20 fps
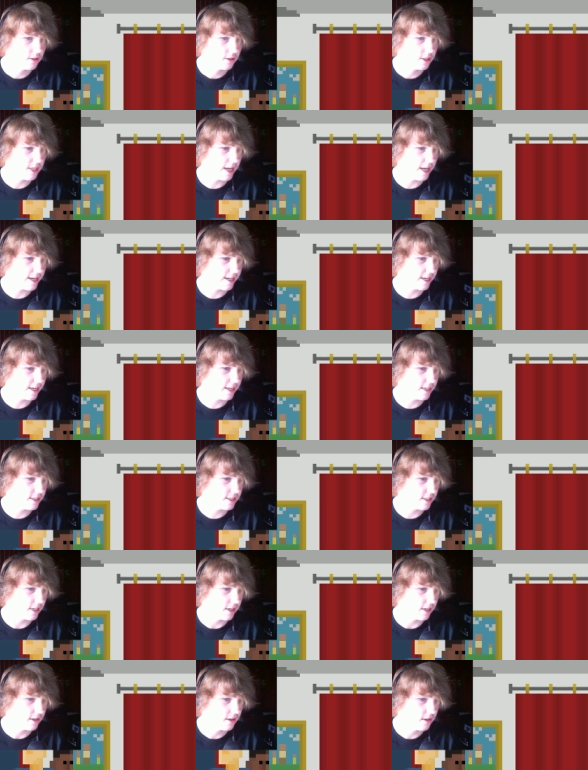Take it
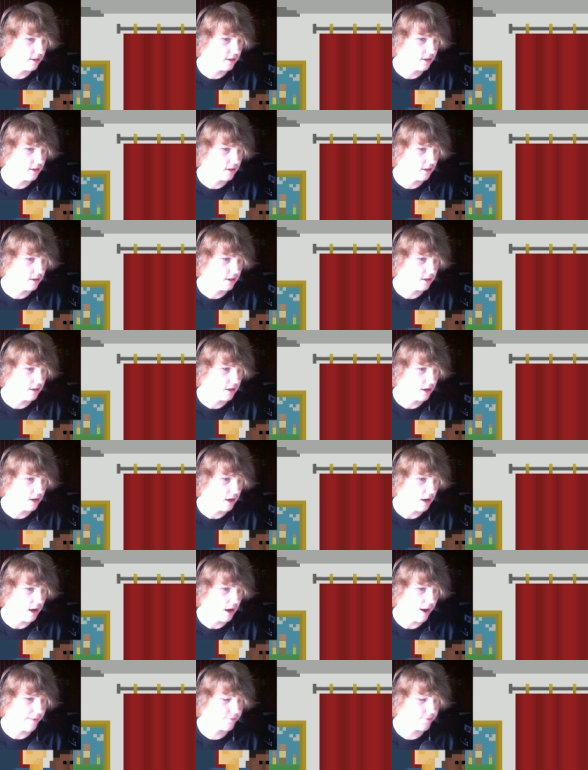easy.
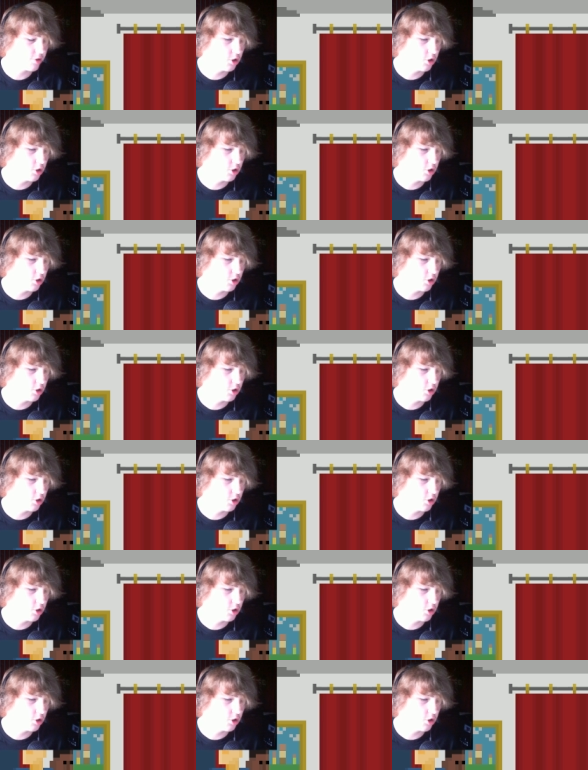I'm